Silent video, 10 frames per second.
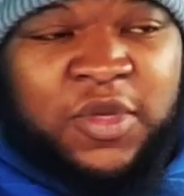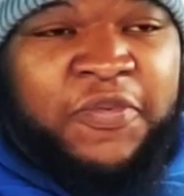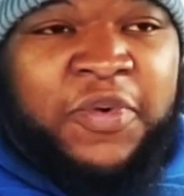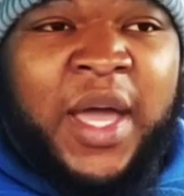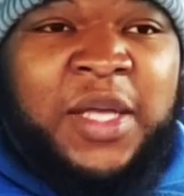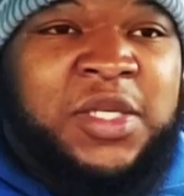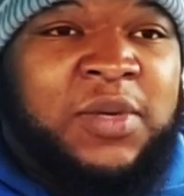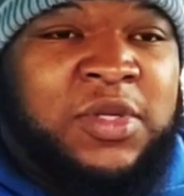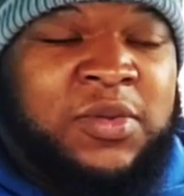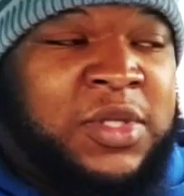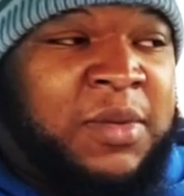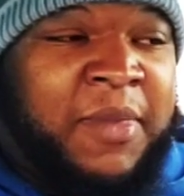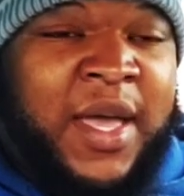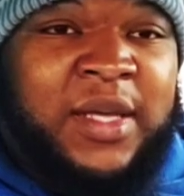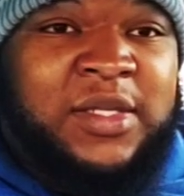The free agency was a
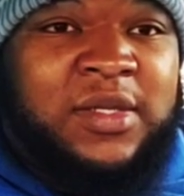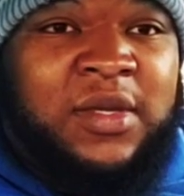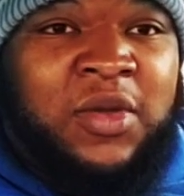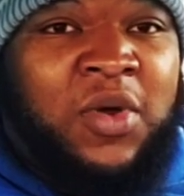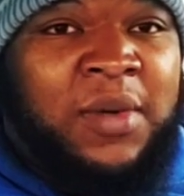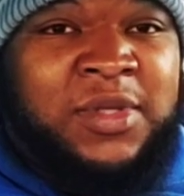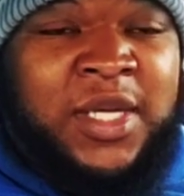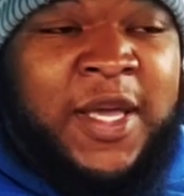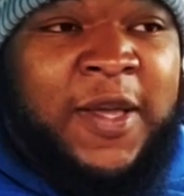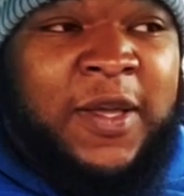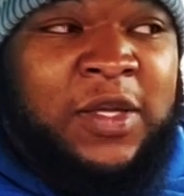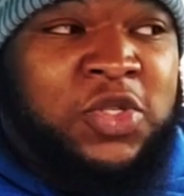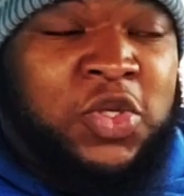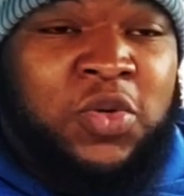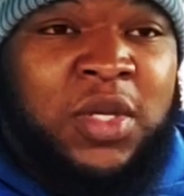mess. You know what I'm saying?
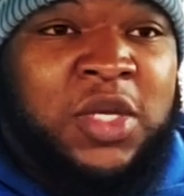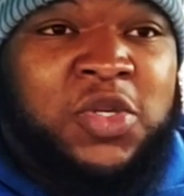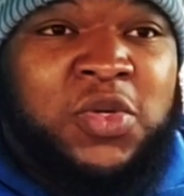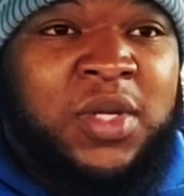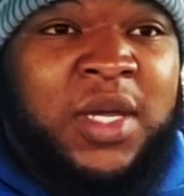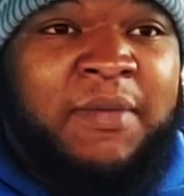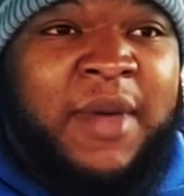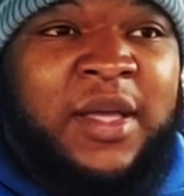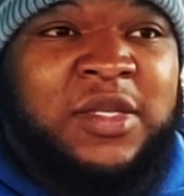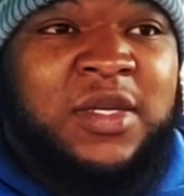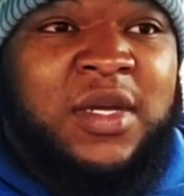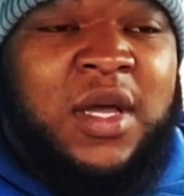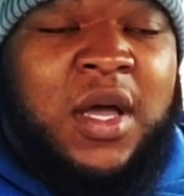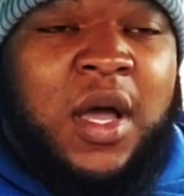Truly, truly a mess.